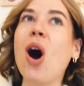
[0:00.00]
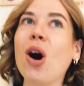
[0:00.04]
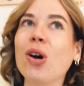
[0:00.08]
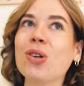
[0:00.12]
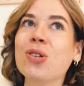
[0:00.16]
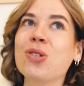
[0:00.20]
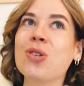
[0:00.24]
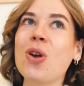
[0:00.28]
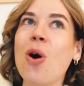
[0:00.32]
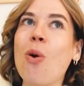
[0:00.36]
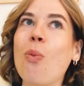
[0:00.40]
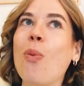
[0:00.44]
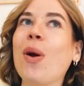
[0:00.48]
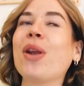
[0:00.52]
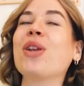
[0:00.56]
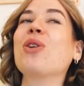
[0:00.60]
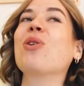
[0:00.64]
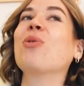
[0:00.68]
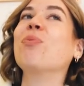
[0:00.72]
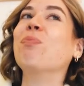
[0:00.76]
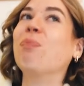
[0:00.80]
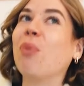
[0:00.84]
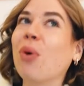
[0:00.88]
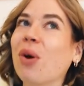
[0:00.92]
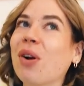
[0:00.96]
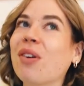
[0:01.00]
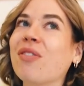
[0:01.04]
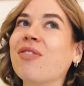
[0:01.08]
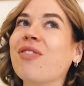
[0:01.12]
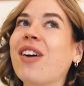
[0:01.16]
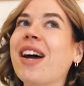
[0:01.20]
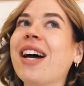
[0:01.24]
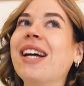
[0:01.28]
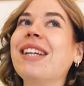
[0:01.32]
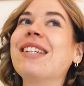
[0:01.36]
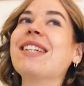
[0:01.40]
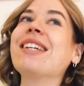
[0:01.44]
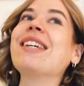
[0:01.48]
also, when your
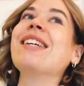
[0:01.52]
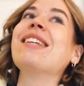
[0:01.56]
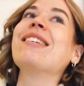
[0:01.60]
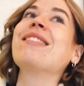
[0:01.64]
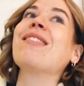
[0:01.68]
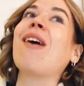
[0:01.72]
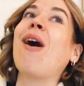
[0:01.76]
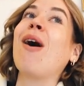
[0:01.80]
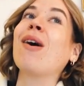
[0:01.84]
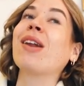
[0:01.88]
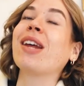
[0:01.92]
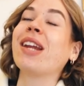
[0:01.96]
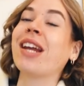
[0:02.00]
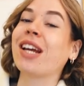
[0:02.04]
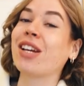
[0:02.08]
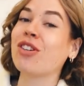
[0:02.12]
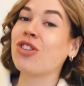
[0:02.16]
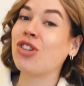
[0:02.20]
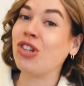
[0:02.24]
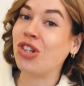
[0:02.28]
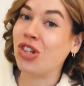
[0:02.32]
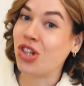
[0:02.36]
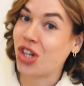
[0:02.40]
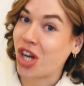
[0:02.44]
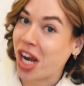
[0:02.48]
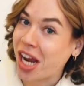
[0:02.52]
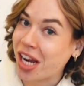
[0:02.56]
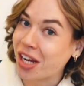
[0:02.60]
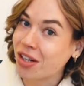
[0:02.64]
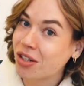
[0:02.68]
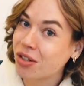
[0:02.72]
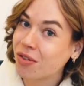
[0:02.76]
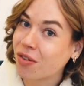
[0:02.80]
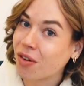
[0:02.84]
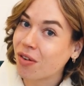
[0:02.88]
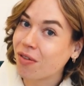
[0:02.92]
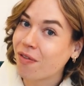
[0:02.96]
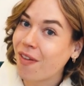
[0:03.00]
boyfriend is on an
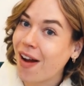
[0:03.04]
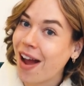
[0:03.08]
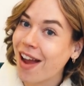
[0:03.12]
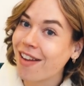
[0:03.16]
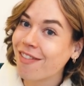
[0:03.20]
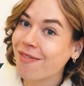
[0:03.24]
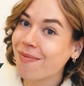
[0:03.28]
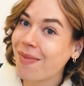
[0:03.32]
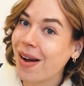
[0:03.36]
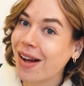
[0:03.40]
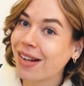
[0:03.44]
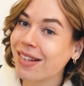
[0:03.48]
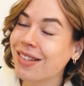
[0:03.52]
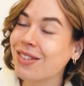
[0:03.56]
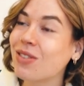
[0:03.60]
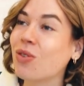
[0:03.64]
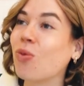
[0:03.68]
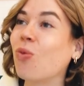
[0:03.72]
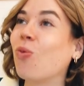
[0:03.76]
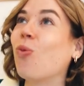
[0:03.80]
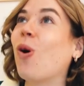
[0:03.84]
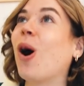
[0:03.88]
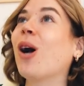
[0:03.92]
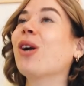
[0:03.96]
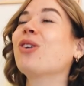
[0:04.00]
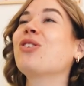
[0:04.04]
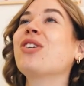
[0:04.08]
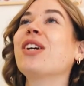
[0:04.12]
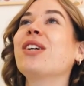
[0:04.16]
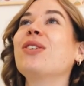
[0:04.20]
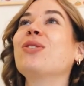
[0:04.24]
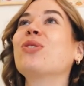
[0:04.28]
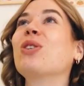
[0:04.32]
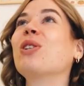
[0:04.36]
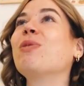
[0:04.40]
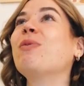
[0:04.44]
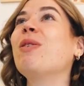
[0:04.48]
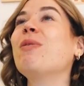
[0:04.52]
exchange for 5 months,
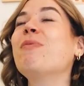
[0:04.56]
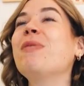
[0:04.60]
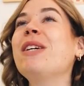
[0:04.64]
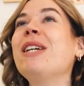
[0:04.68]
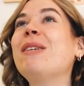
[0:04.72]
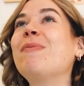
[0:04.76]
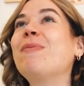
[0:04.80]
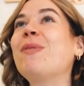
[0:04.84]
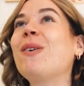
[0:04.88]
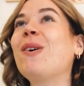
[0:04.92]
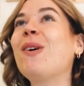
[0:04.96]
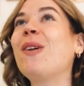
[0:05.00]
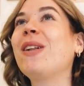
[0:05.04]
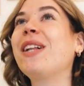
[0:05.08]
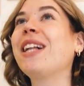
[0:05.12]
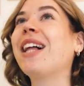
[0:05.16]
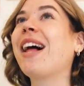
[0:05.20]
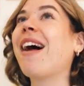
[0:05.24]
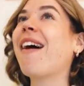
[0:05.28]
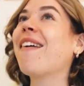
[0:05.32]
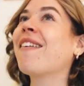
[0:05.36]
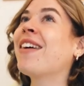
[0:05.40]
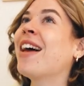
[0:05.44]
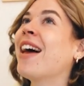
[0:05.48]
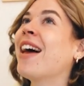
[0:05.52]
watching Normal People,